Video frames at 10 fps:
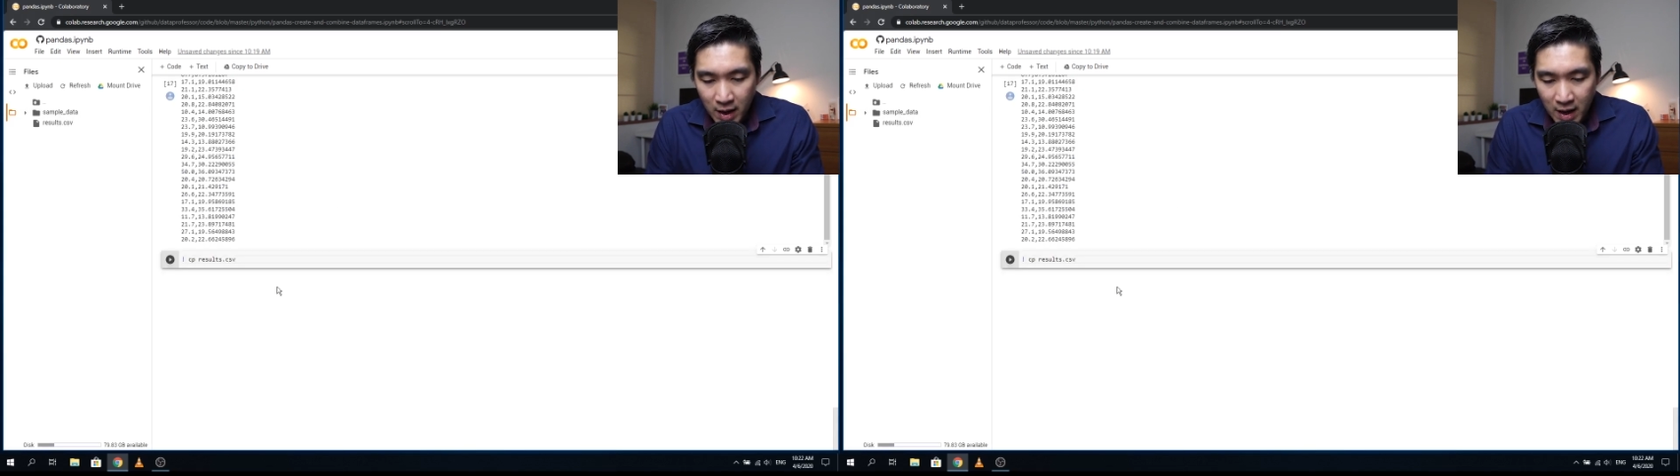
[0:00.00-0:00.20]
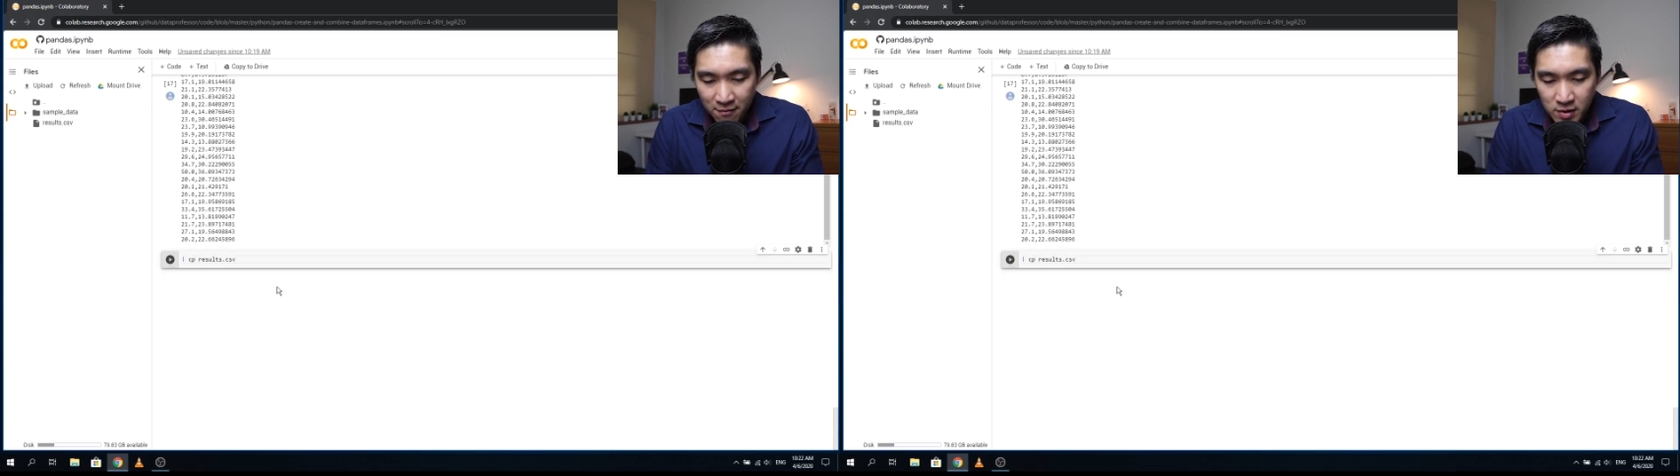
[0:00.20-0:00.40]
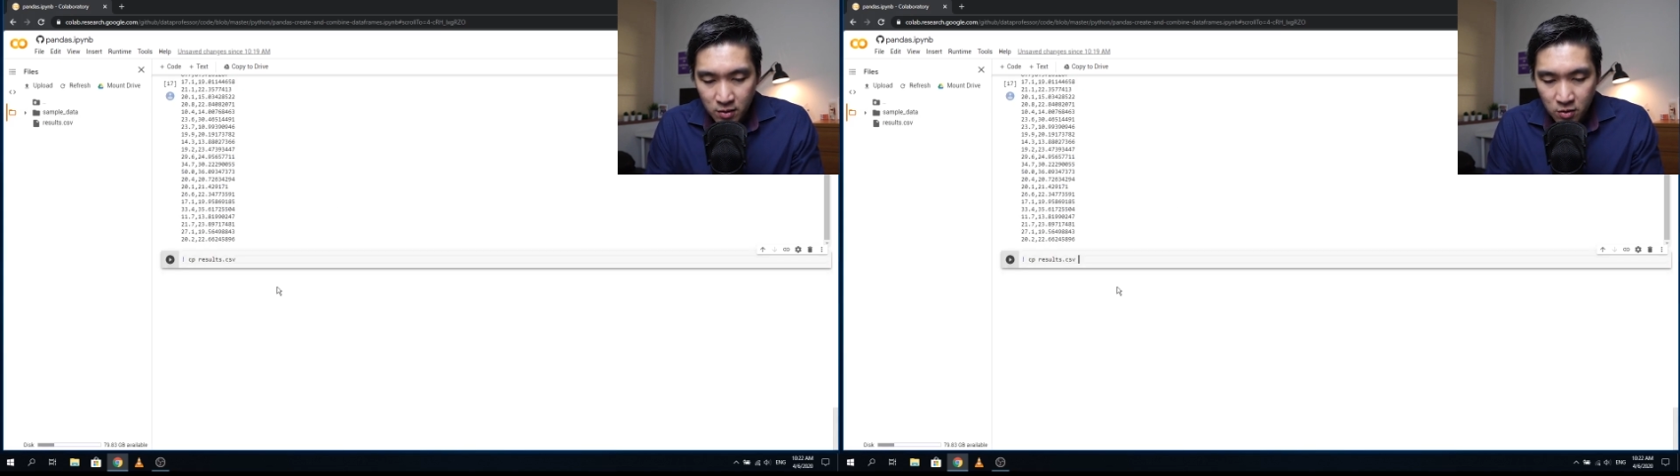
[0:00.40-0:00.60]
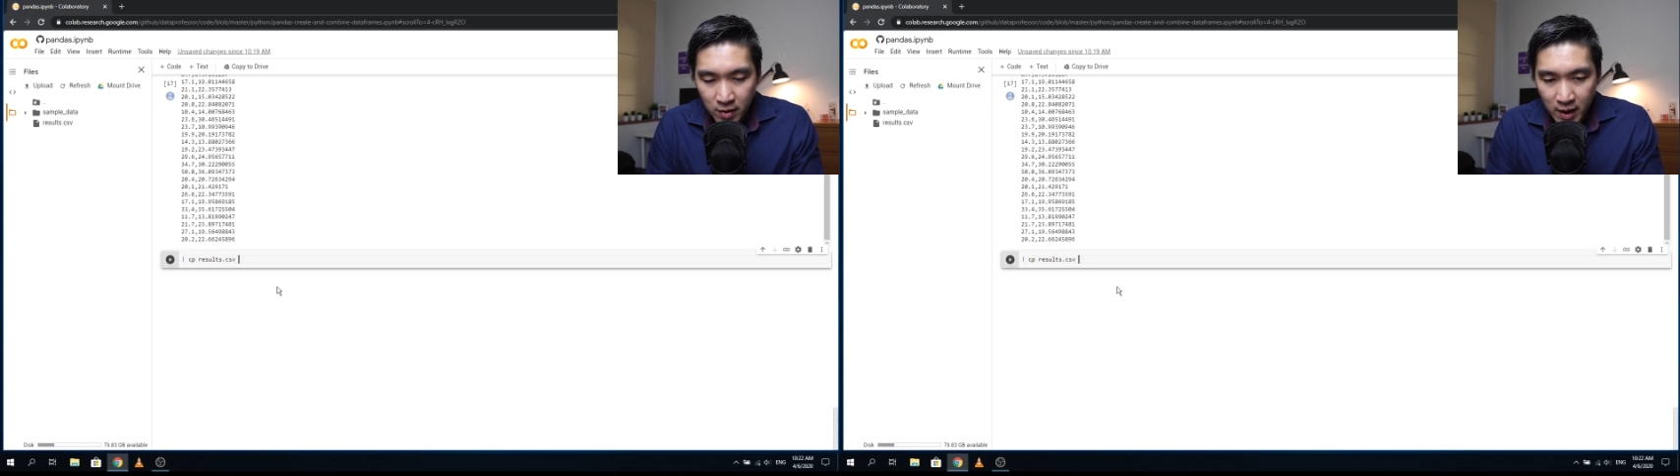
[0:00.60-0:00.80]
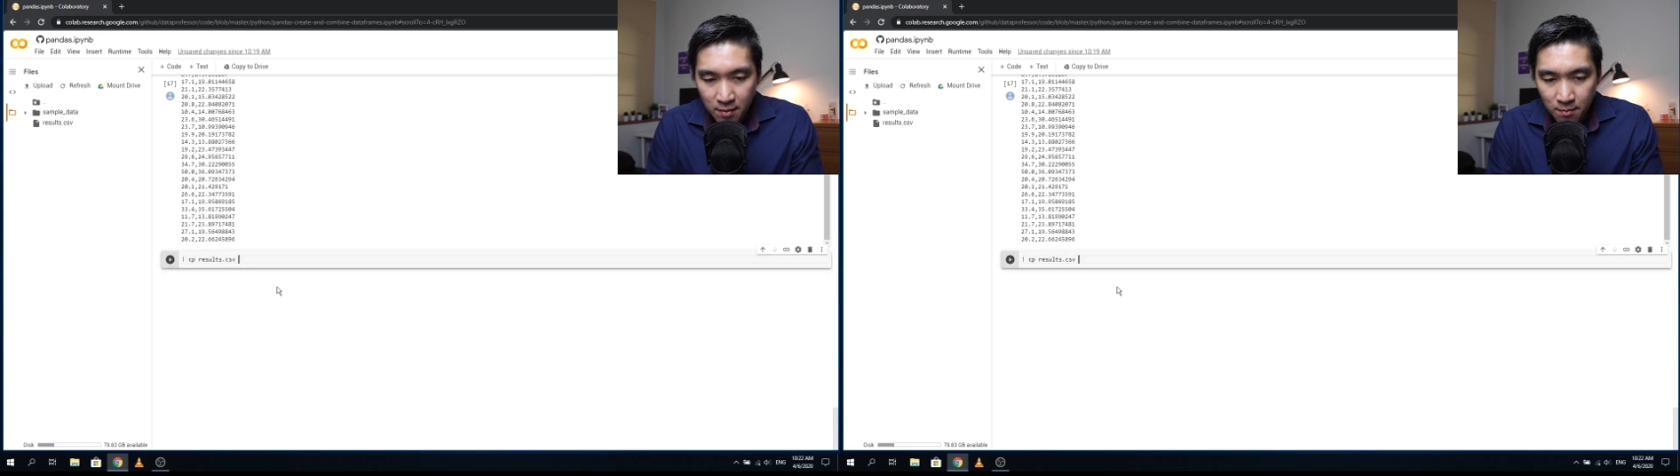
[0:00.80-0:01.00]
I have to
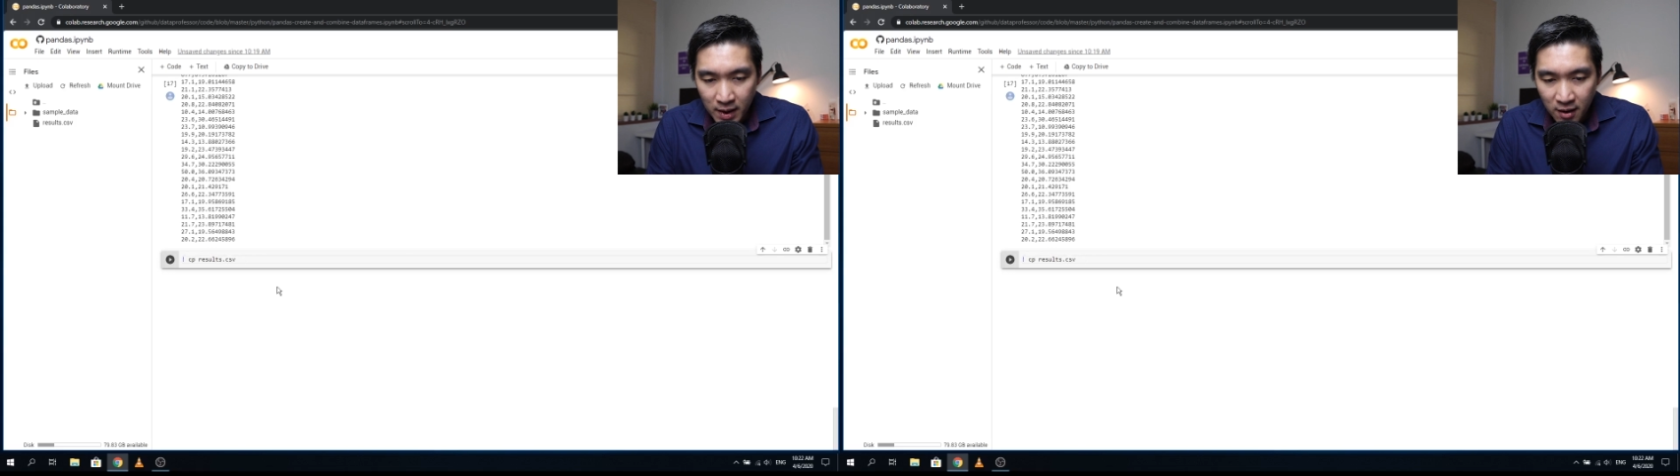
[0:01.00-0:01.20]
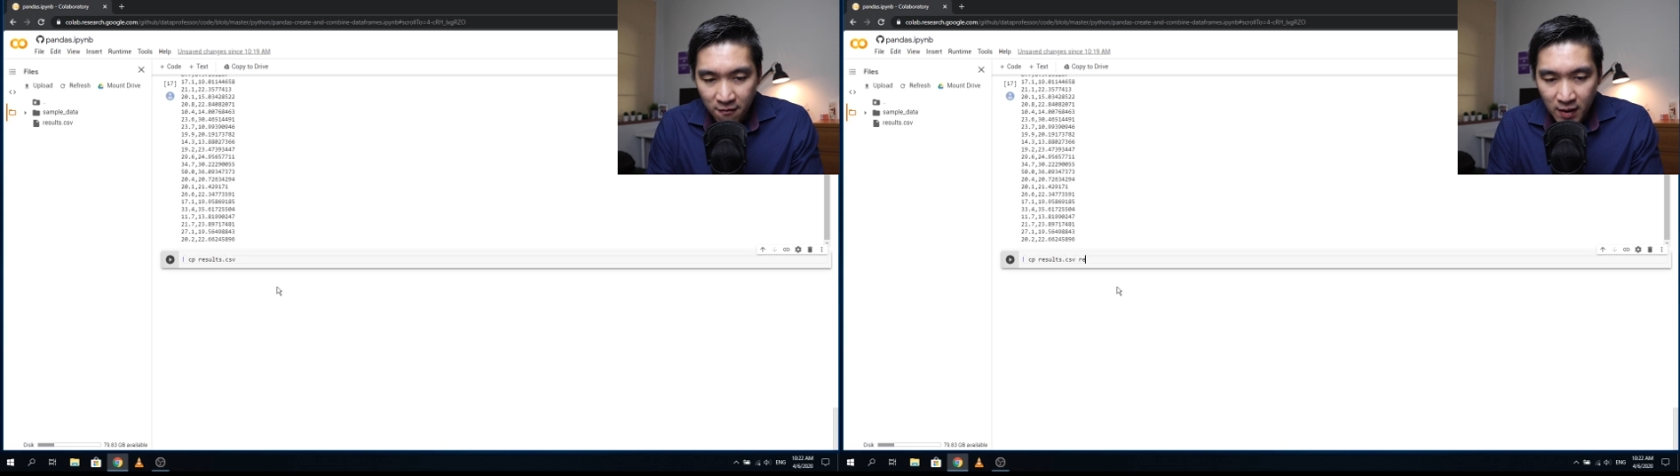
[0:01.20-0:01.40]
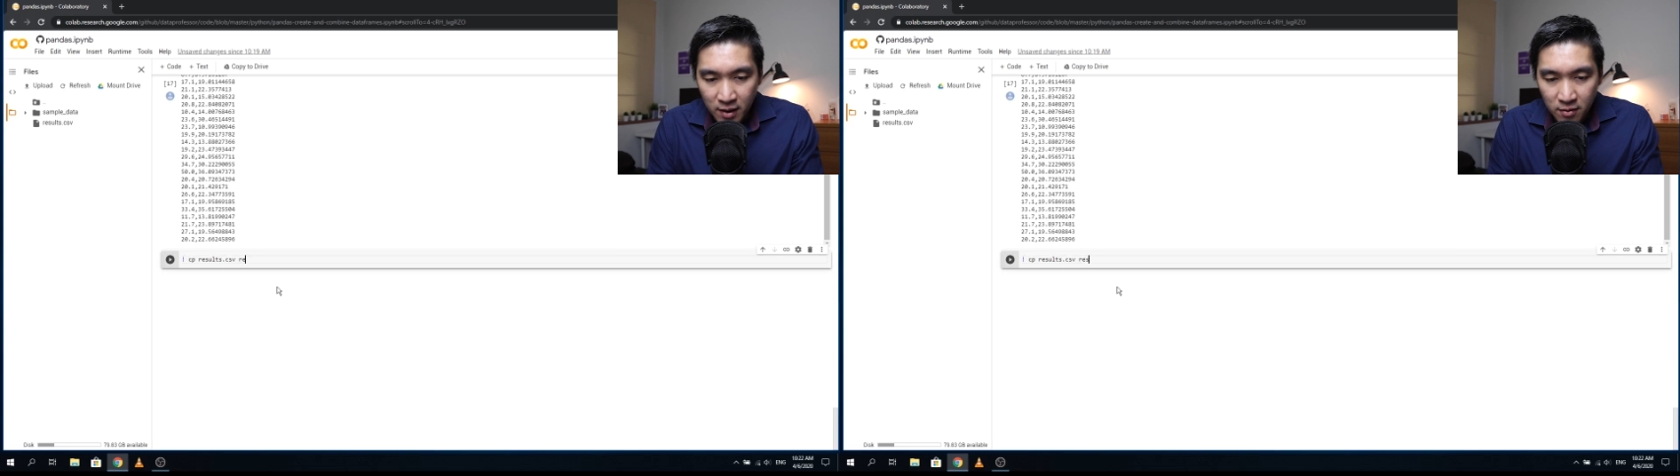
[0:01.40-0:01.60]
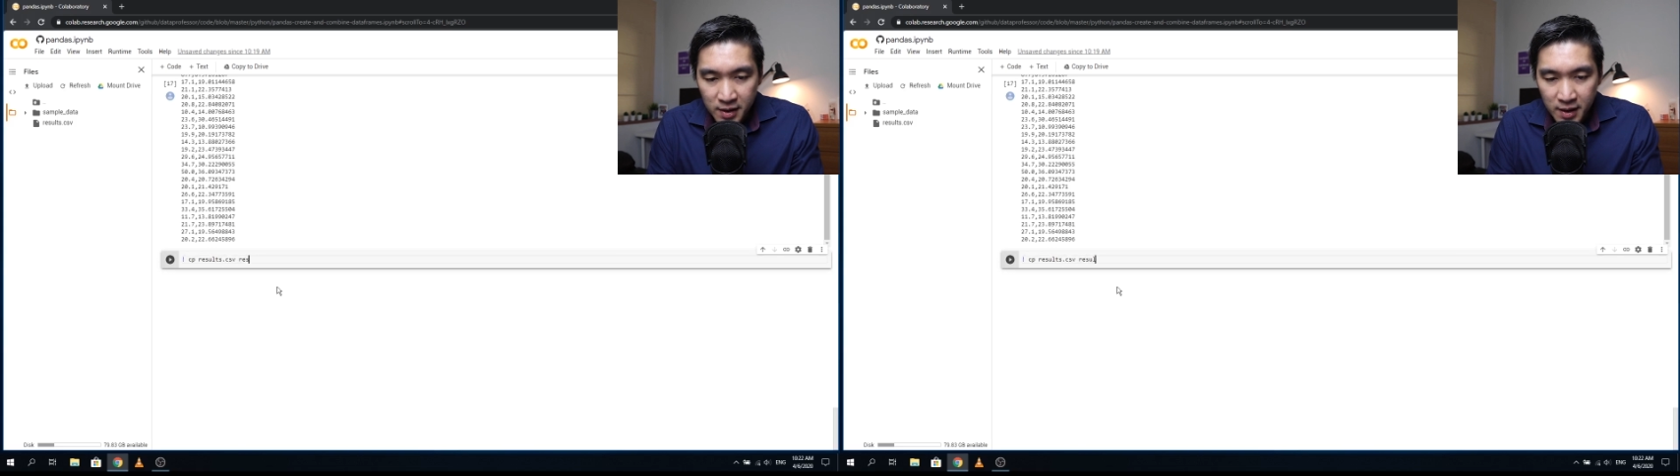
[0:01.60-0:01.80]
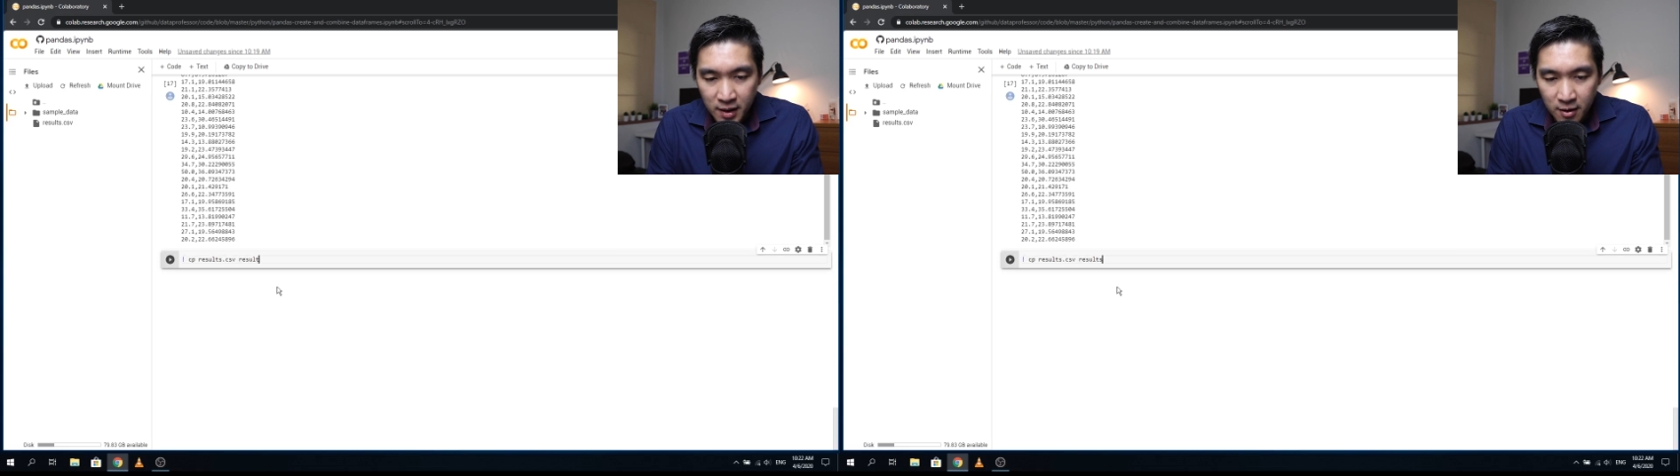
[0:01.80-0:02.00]
create many
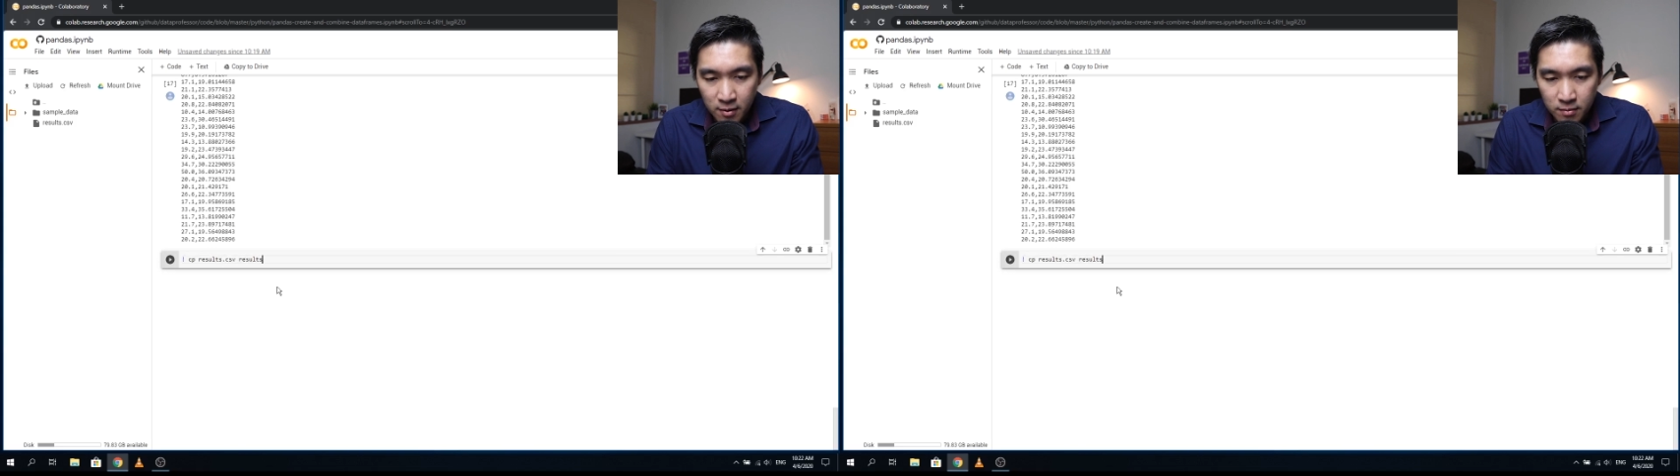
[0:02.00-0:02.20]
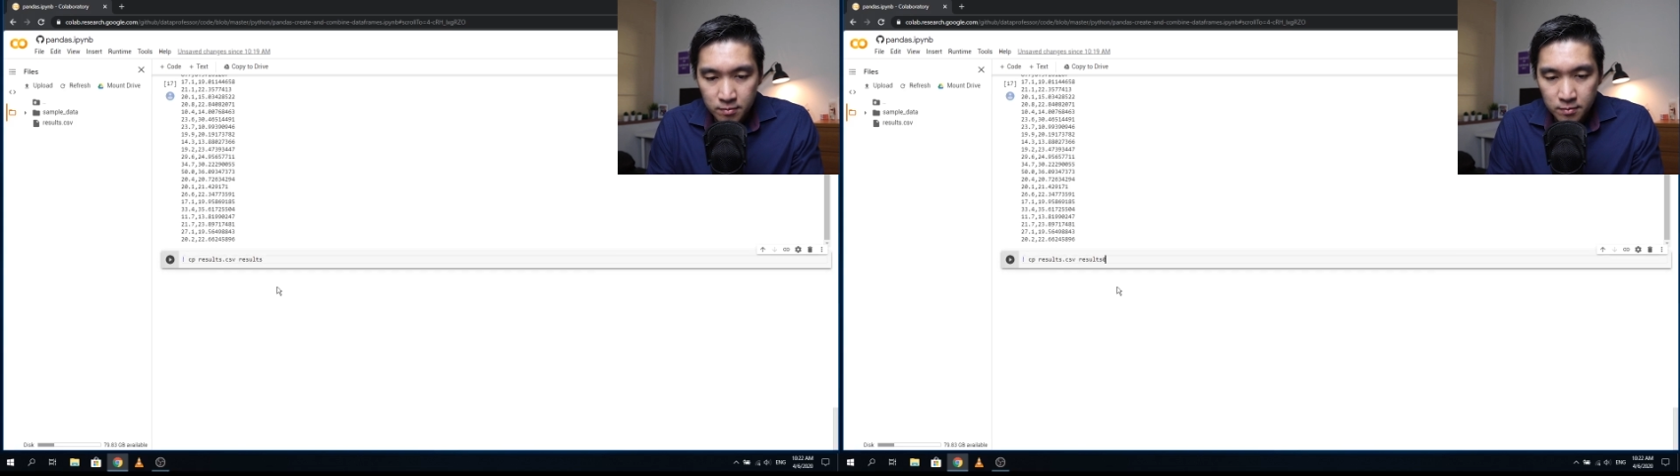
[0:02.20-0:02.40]
files in here.